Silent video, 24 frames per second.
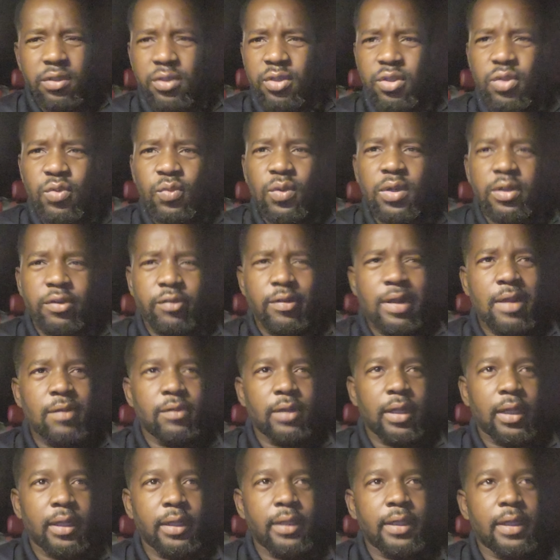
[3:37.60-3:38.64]
do you want a
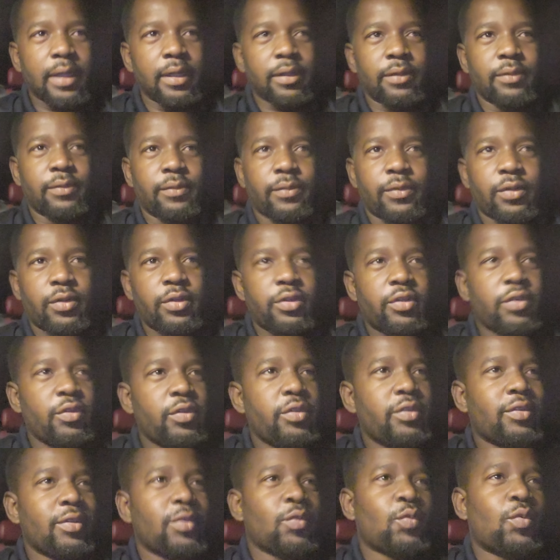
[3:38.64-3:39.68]
route like that or do
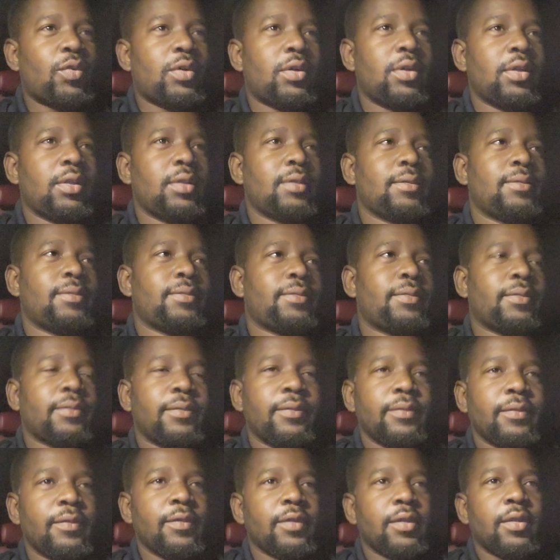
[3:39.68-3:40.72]
you just want
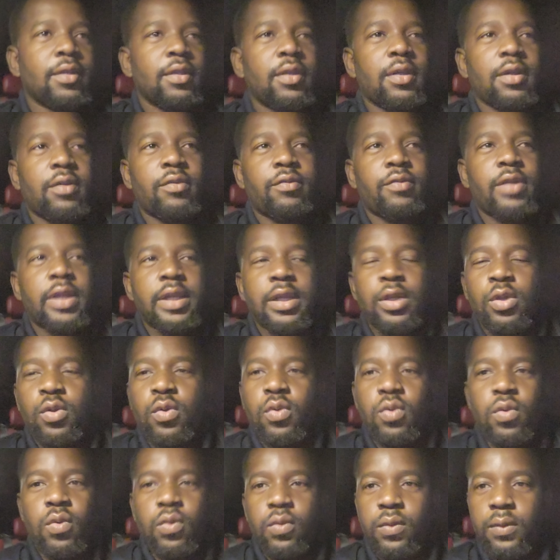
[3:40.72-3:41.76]
a
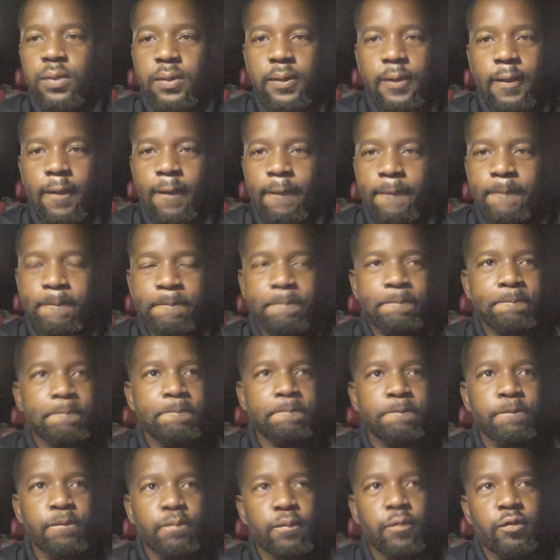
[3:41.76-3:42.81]
regular
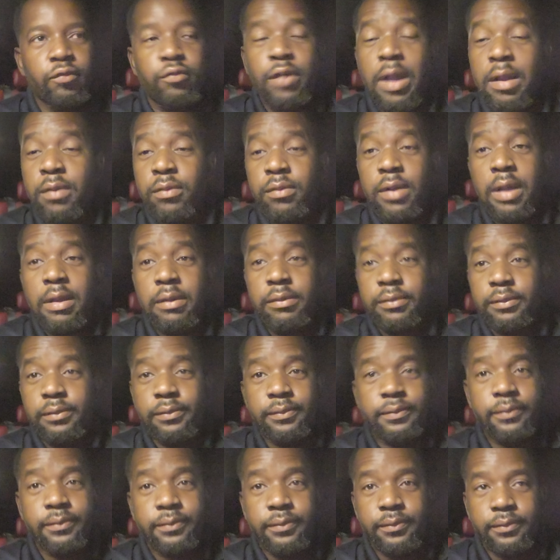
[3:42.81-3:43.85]
route
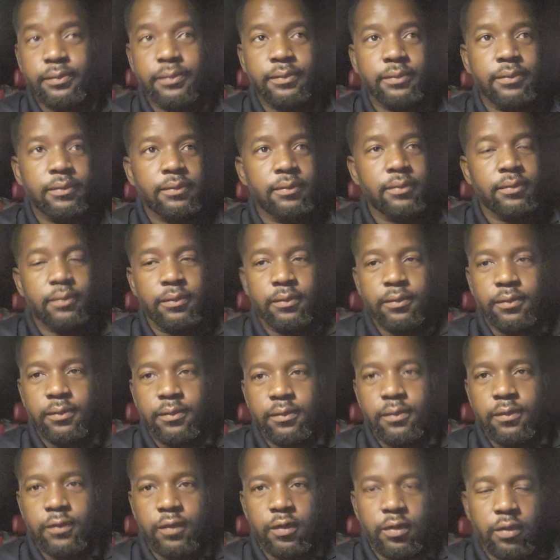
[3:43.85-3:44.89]

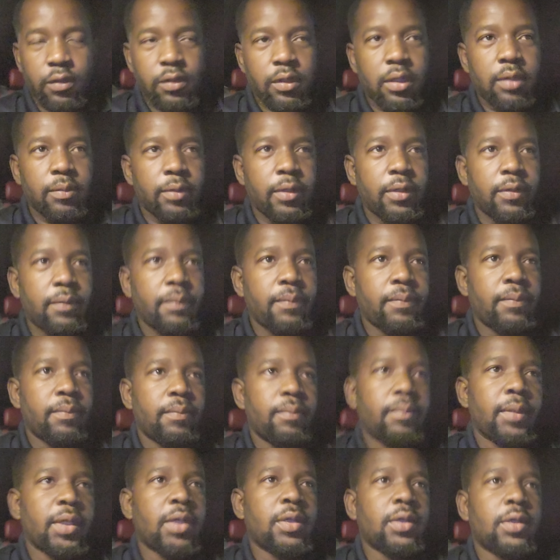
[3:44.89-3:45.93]
route you know what i mean
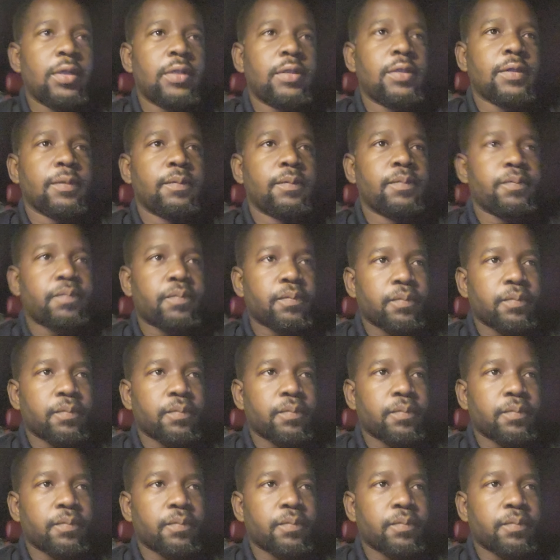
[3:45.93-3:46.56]
because